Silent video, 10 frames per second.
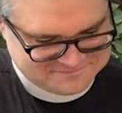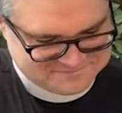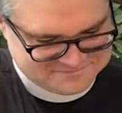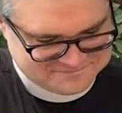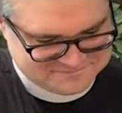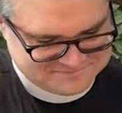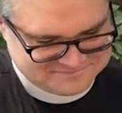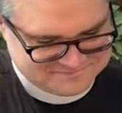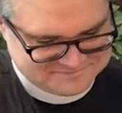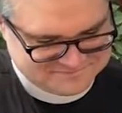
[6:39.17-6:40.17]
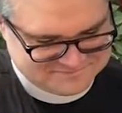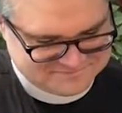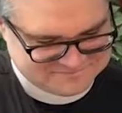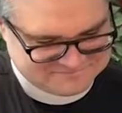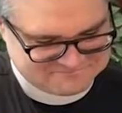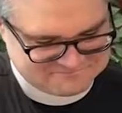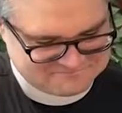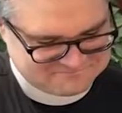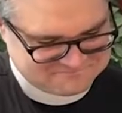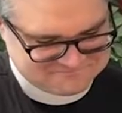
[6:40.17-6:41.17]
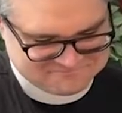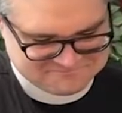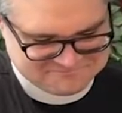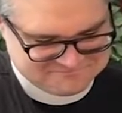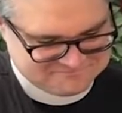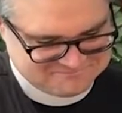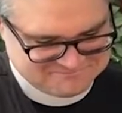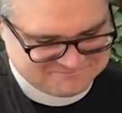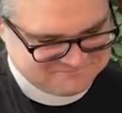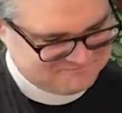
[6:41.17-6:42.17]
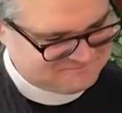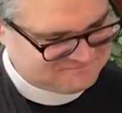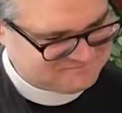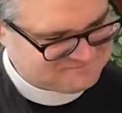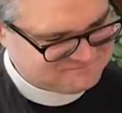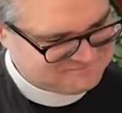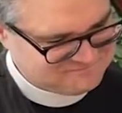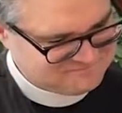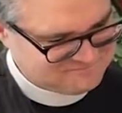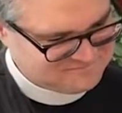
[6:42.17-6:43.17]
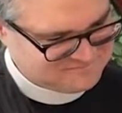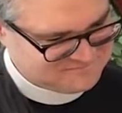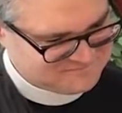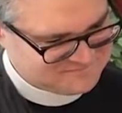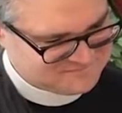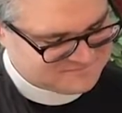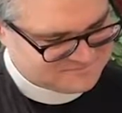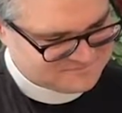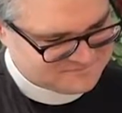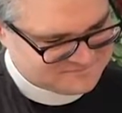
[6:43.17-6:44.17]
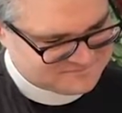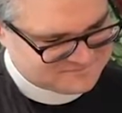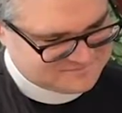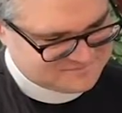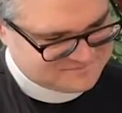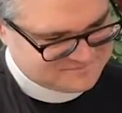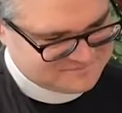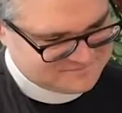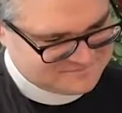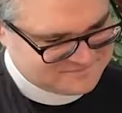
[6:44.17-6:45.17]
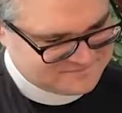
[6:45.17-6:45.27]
(not speaking)